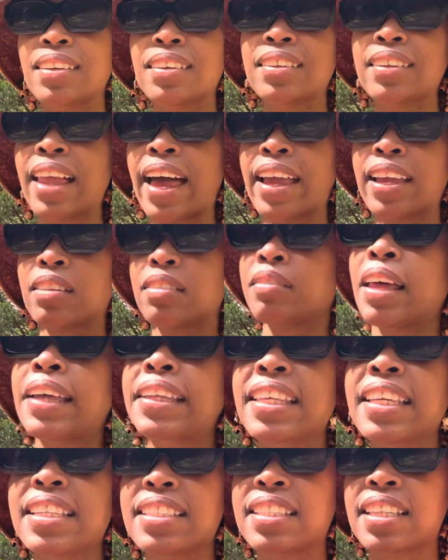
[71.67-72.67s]
Like
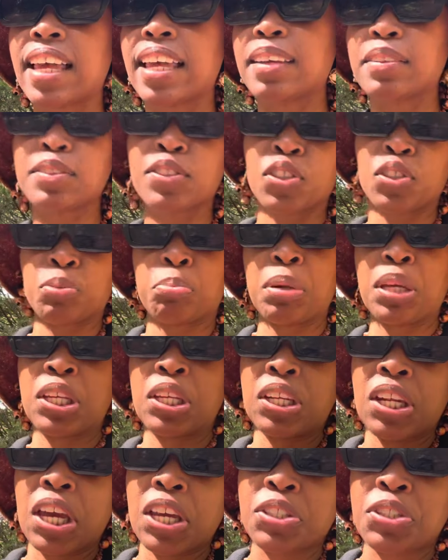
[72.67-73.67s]
this. Like, just being
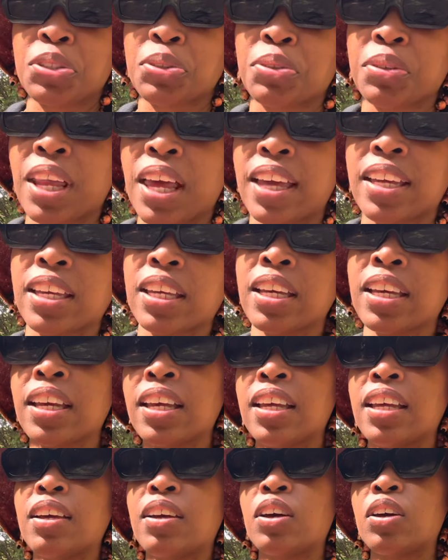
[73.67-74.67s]
in nature. Like,
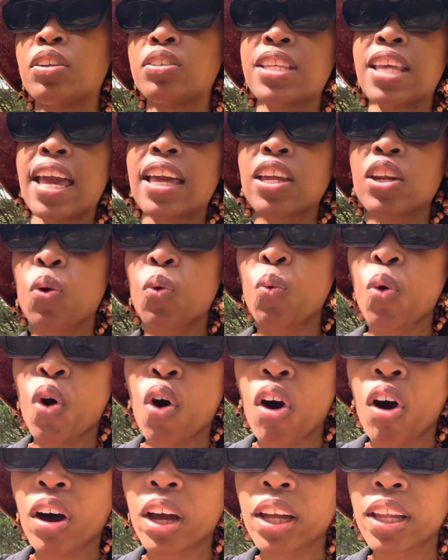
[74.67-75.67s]
taking a
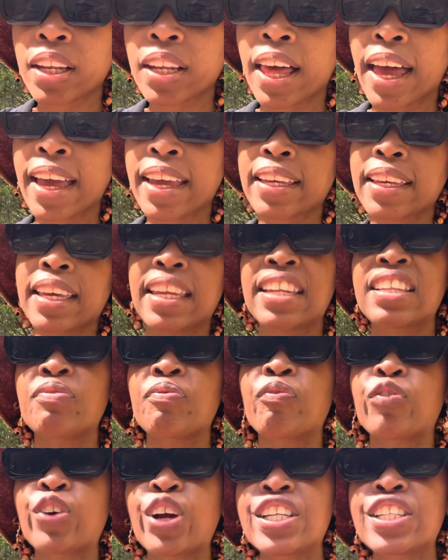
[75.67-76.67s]
walk. Like, getting
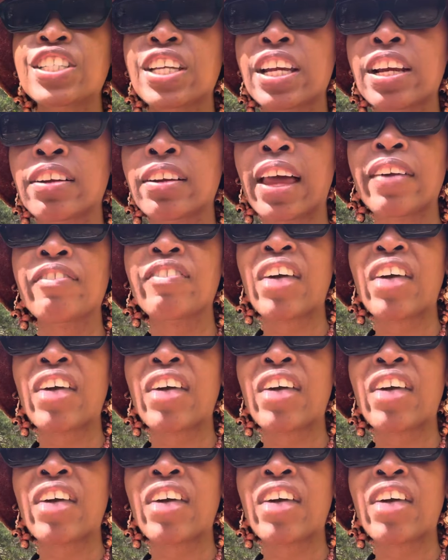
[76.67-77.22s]
fresh air. Like,